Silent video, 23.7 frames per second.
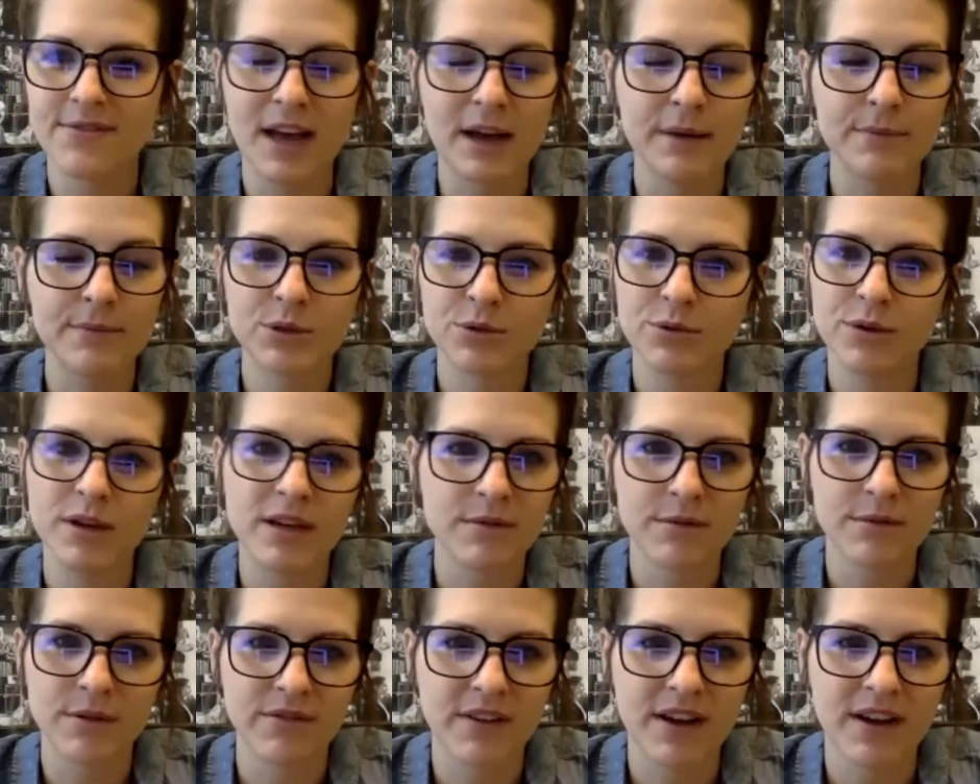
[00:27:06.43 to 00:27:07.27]
helped tweak
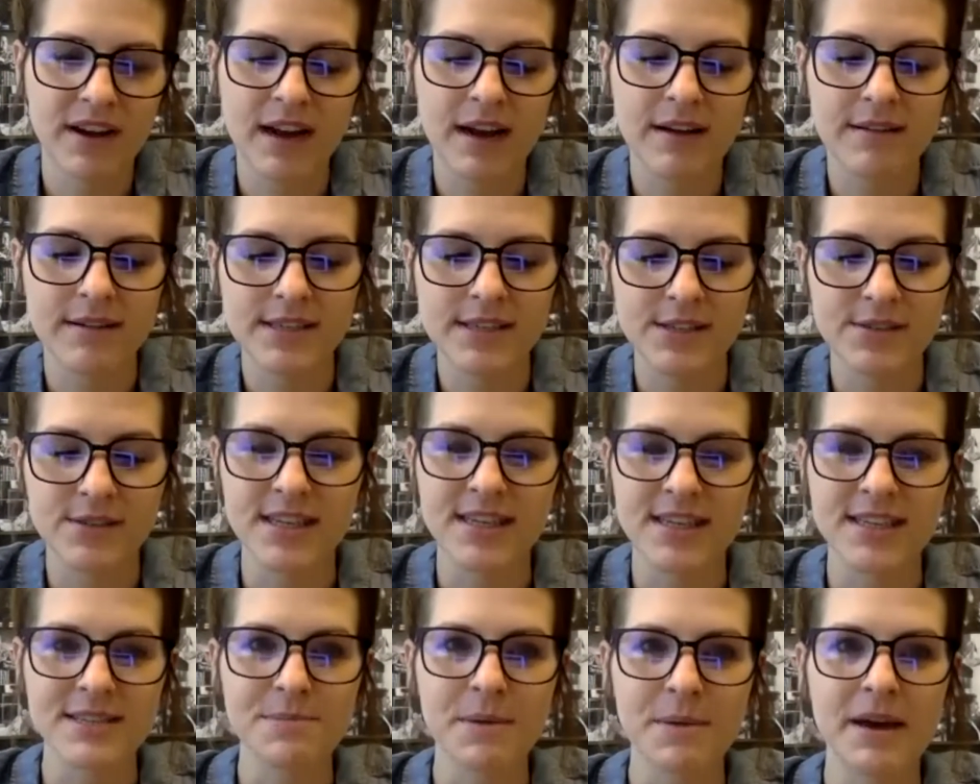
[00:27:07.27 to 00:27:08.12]
and refine how I do
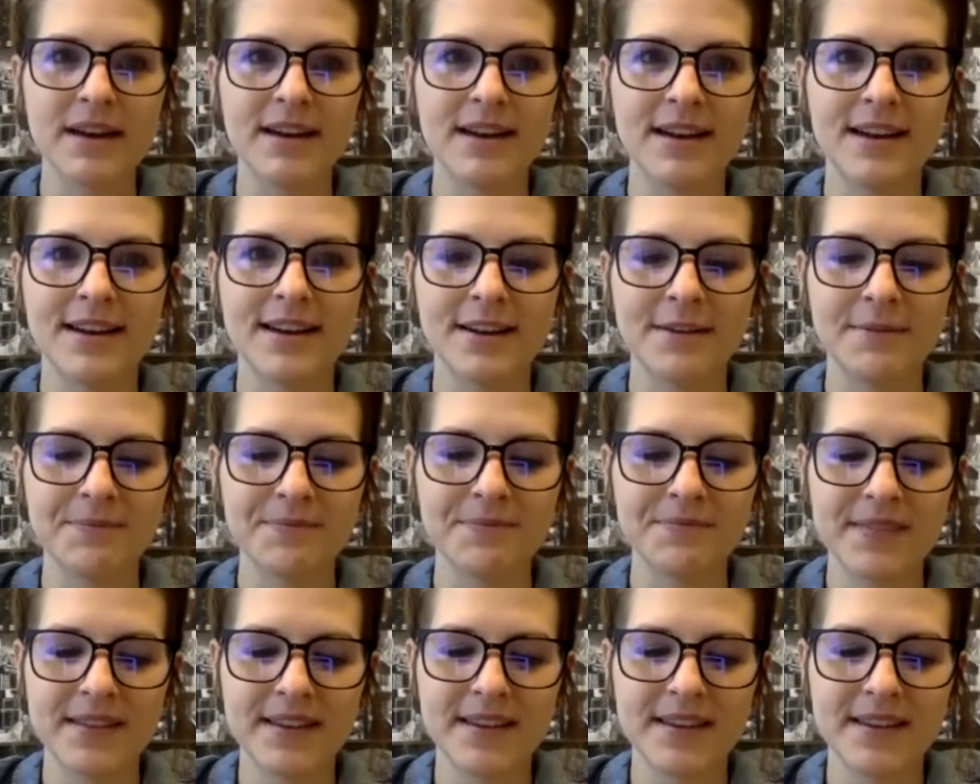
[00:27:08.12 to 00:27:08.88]
things. But, um,